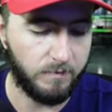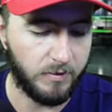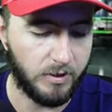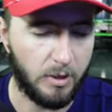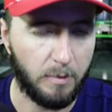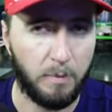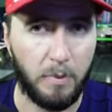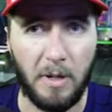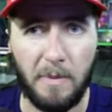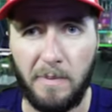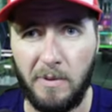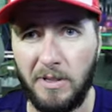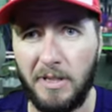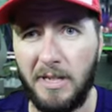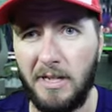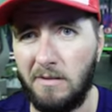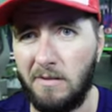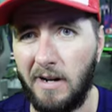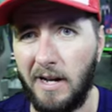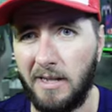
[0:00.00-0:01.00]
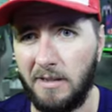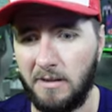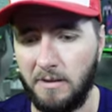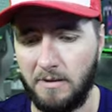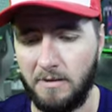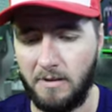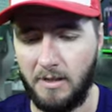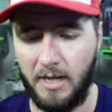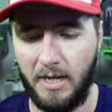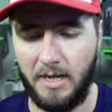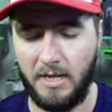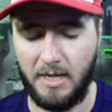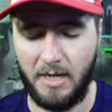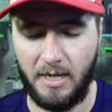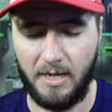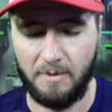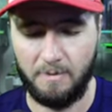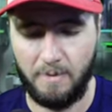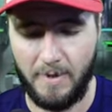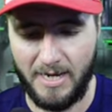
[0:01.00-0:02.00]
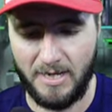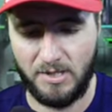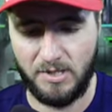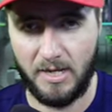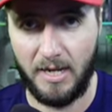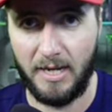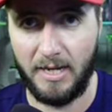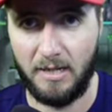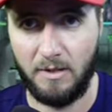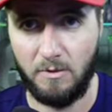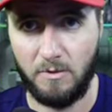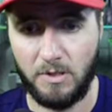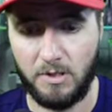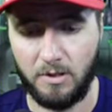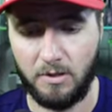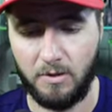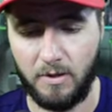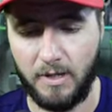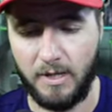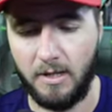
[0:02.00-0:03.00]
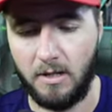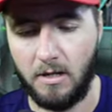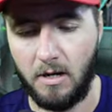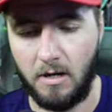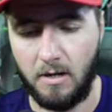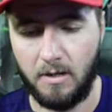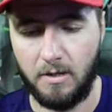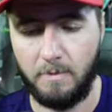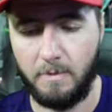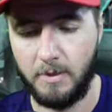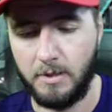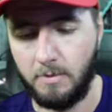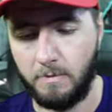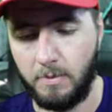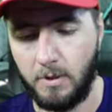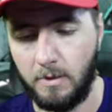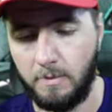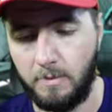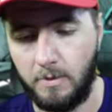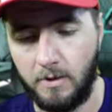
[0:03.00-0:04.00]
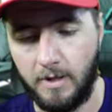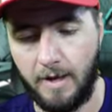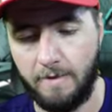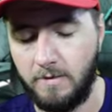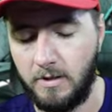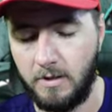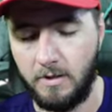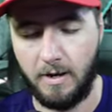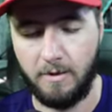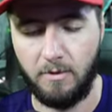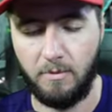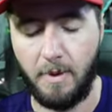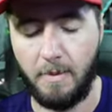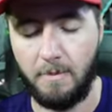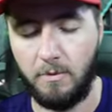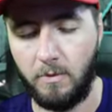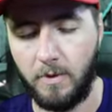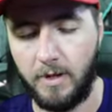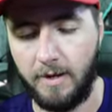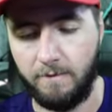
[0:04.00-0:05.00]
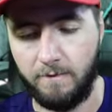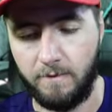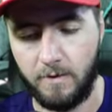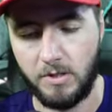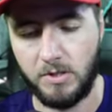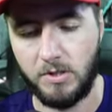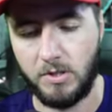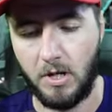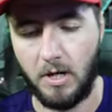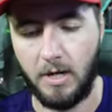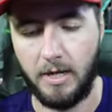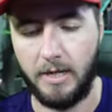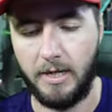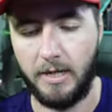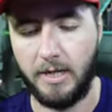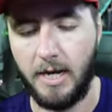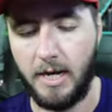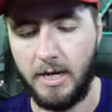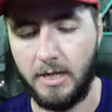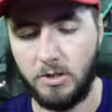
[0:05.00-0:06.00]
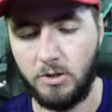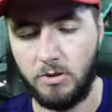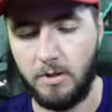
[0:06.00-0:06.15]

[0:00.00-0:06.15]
the purple Nidoran, dude. In base set, it was a green card, but the purple, I remember when I first saw it, it kind of